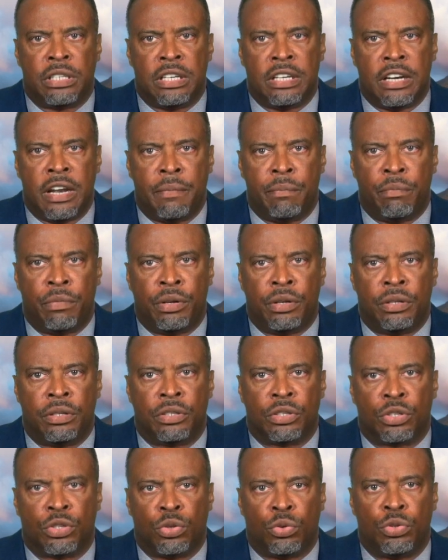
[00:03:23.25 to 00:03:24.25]
and
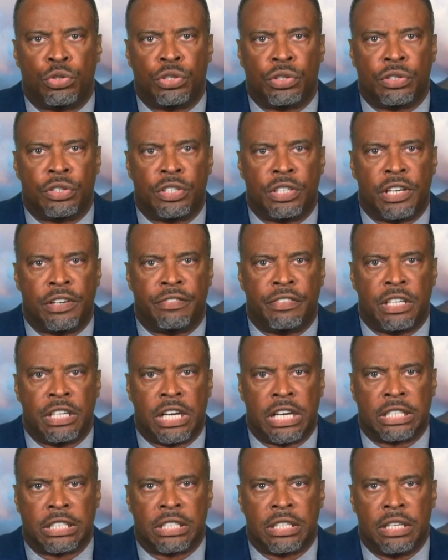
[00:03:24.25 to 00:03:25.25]
nimble social safety
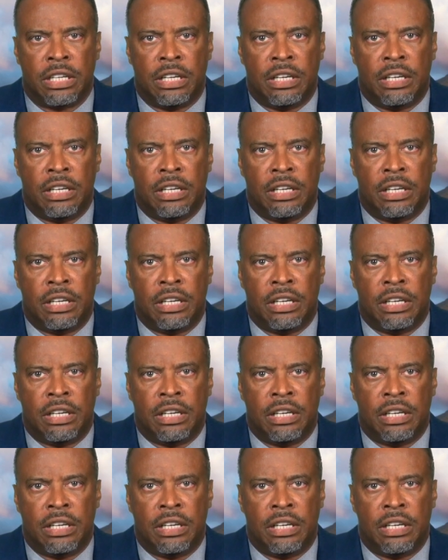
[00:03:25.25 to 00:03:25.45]
net